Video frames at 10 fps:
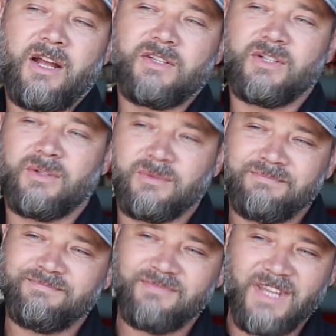
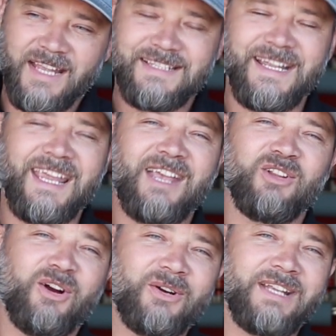So it's taking
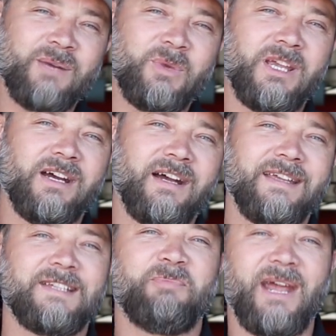longer than we
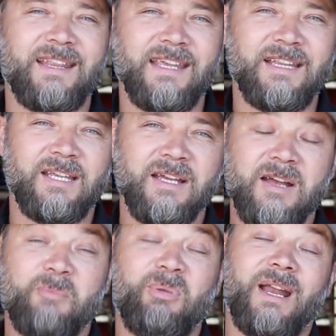expected,
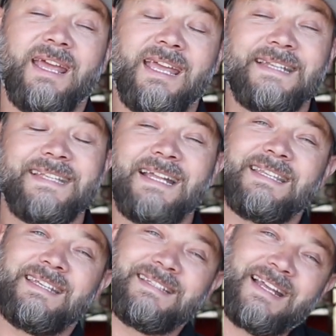but hey, it's
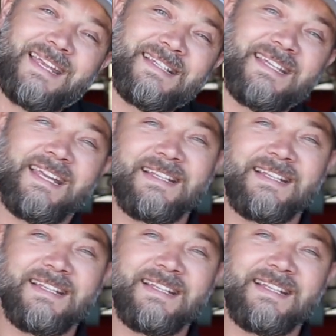not easy.